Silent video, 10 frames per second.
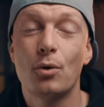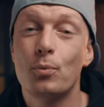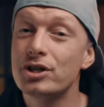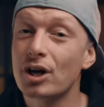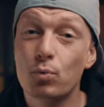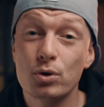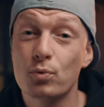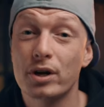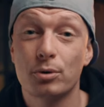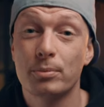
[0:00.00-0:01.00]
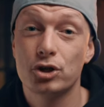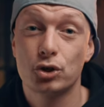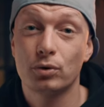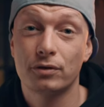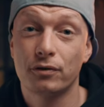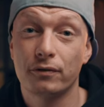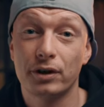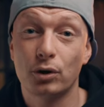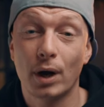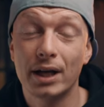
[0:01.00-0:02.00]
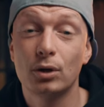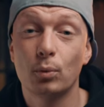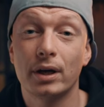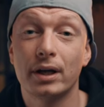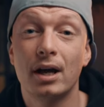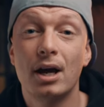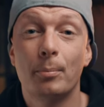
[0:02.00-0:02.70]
which I wouldn't recommend shooting for video anyway.